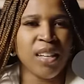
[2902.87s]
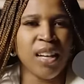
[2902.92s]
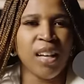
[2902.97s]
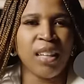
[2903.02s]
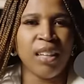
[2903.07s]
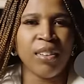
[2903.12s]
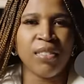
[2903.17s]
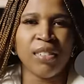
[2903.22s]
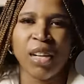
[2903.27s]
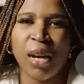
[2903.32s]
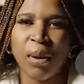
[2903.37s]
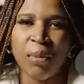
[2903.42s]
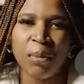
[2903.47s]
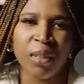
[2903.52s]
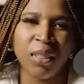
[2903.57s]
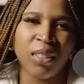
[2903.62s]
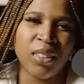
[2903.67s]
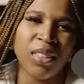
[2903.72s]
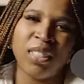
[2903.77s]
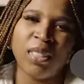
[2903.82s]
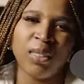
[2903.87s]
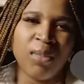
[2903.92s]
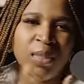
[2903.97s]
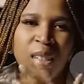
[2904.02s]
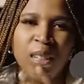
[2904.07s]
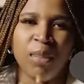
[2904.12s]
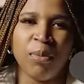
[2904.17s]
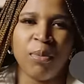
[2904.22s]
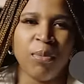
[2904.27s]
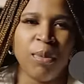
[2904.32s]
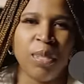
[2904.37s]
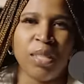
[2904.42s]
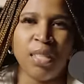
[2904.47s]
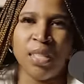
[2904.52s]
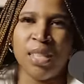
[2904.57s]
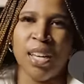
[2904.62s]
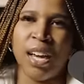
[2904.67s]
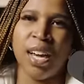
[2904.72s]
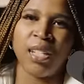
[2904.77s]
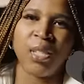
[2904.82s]
I love shopping there. It's just very business
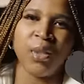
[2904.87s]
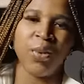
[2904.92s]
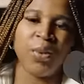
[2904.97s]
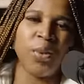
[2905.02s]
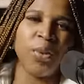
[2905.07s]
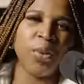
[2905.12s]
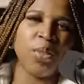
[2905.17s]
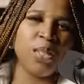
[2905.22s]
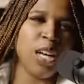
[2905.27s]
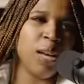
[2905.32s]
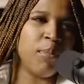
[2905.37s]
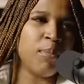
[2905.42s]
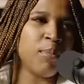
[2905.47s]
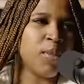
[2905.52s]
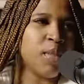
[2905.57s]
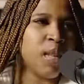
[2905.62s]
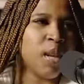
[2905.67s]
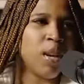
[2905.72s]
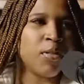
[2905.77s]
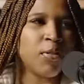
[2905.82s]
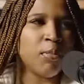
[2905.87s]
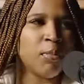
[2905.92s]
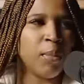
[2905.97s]
casual type of stuff.